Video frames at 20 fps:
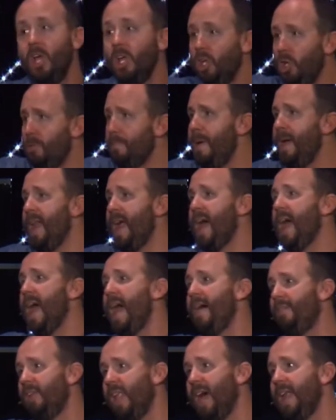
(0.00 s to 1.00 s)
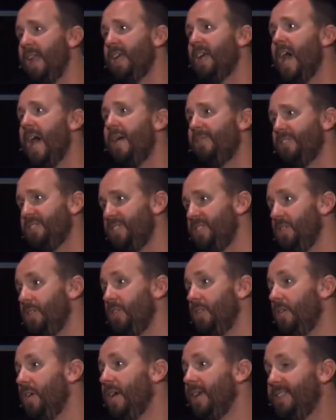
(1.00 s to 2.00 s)
You may not have a lot of confidence in
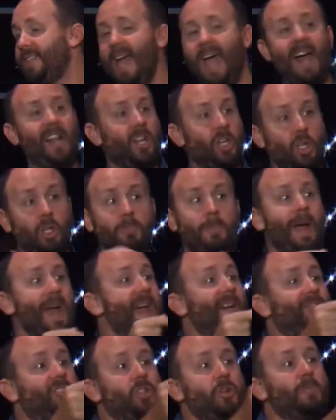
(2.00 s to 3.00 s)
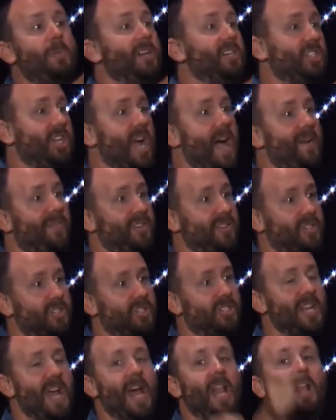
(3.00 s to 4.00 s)
your talent. You may have too much confidence in
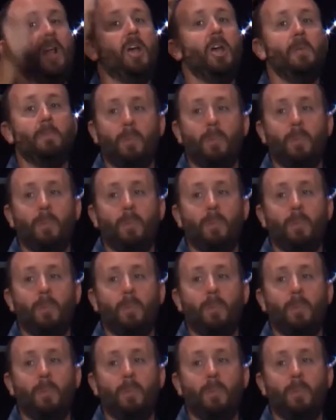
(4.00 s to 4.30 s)
your talent.